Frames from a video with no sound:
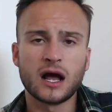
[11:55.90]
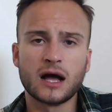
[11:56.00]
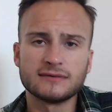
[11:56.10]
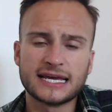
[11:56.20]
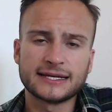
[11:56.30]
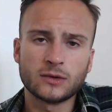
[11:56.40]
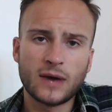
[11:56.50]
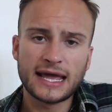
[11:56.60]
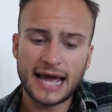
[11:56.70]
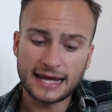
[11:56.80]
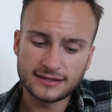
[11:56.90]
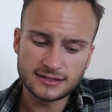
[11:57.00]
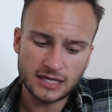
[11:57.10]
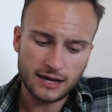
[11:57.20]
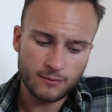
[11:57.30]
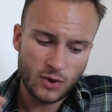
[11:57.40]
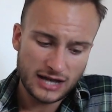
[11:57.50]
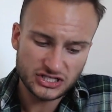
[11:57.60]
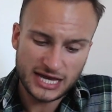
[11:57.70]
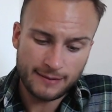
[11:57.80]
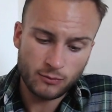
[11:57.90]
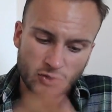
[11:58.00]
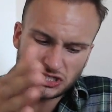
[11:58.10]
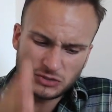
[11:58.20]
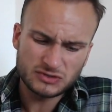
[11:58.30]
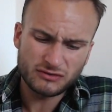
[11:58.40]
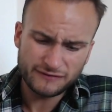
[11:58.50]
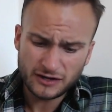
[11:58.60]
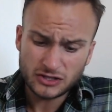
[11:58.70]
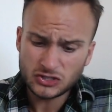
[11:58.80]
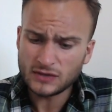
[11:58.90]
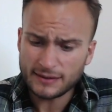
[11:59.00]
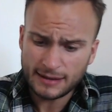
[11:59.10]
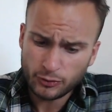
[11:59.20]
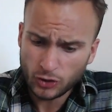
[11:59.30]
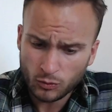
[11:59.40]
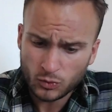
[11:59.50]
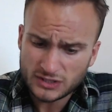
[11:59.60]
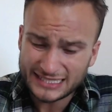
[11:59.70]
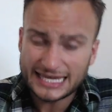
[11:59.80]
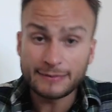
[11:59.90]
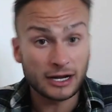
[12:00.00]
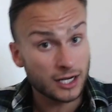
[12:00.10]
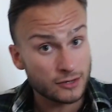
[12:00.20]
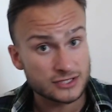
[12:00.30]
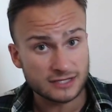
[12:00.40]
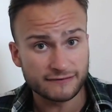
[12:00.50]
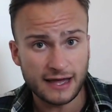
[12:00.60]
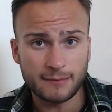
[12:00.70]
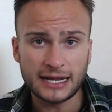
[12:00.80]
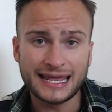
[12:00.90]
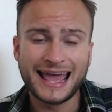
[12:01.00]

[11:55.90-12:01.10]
Taken away. And what actually happened was she was referred to at that point onwards to keep her close to the family